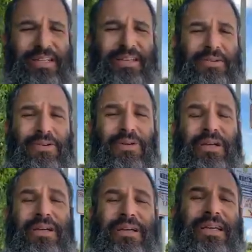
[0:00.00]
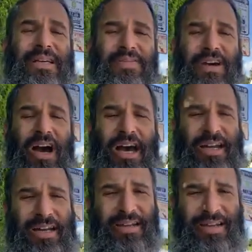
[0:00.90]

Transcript: to give God